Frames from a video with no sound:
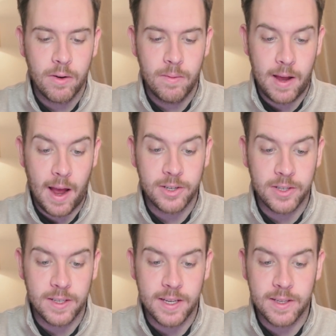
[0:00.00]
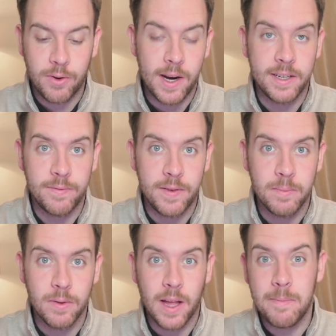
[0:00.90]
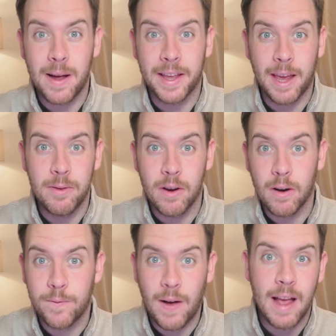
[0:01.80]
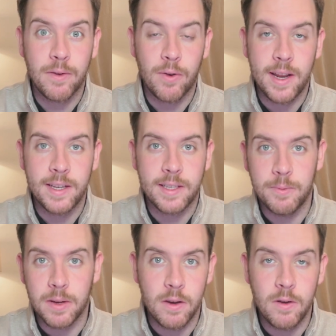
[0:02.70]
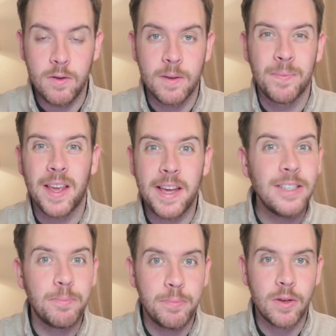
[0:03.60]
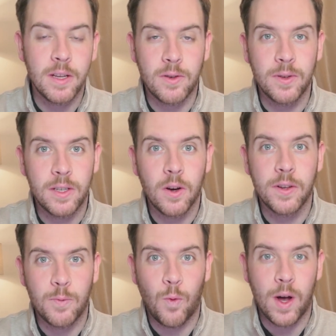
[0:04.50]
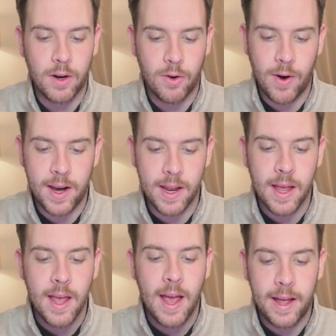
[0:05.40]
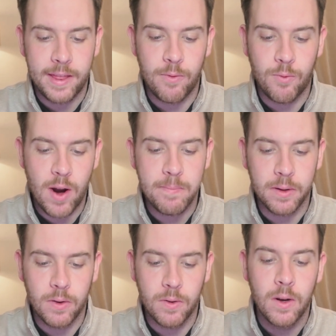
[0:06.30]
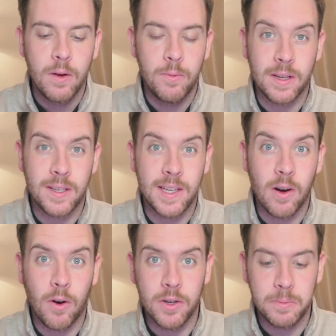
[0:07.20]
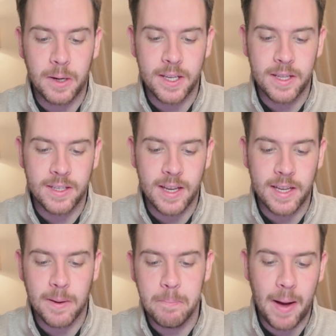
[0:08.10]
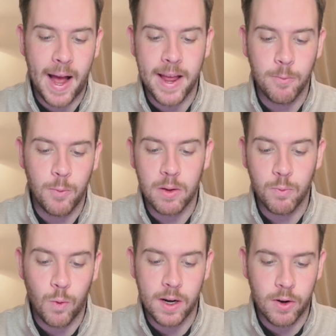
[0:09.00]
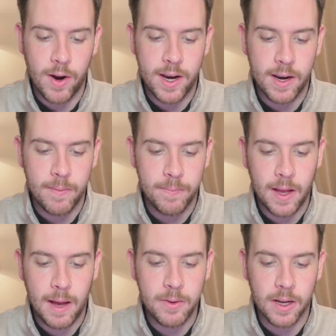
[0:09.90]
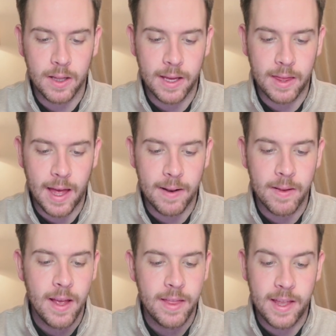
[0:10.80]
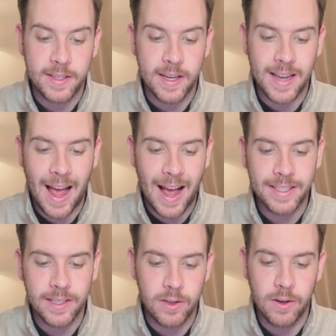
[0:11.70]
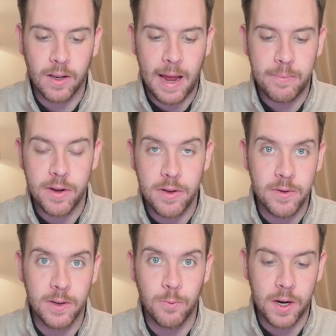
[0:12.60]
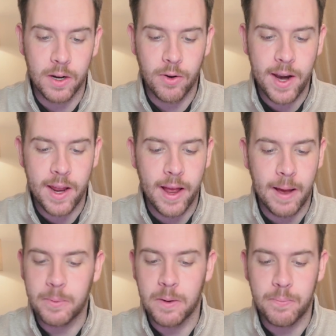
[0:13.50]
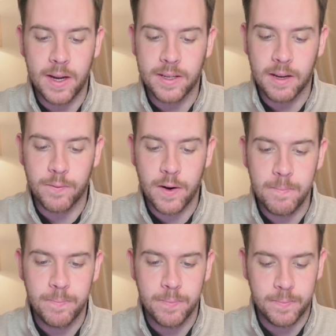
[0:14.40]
it actually says credits available. In my account, there are 5 credits that we can use. Each book is going to cost 1 credit. And then right below, we can see an orange button that says buy with 1 credit. I'm going to click that. Then it says add to your library using 1 credit. I'm going to press confirm.